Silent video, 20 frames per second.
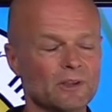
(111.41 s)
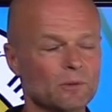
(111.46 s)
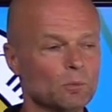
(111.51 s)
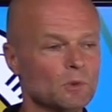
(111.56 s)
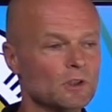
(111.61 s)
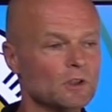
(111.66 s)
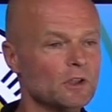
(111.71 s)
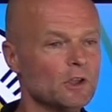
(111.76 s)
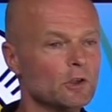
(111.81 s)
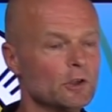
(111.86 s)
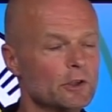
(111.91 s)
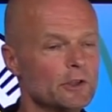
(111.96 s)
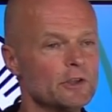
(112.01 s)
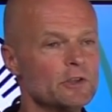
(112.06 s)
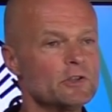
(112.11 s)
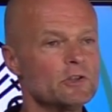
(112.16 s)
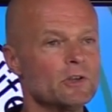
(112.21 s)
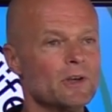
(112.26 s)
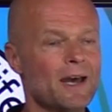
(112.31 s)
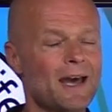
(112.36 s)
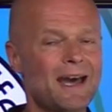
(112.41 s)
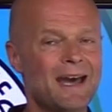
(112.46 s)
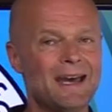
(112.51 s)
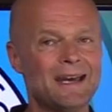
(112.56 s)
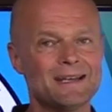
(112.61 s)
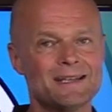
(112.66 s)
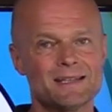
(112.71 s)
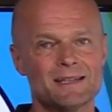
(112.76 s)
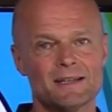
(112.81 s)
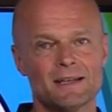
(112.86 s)
It will learn to
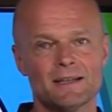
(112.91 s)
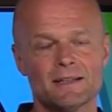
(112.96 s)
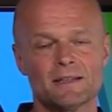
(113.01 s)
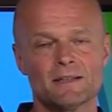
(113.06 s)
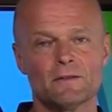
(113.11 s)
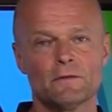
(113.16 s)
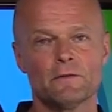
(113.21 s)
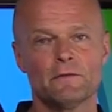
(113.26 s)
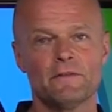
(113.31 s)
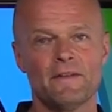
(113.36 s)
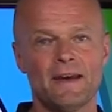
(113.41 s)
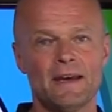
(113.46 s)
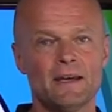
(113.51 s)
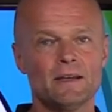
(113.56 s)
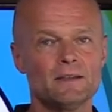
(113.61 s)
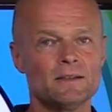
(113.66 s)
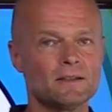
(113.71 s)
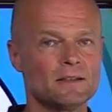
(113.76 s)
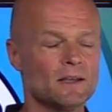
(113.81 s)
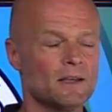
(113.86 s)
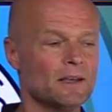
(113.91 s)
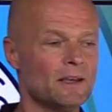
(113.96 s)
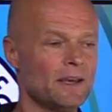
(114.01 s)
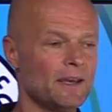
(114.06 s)
access fat.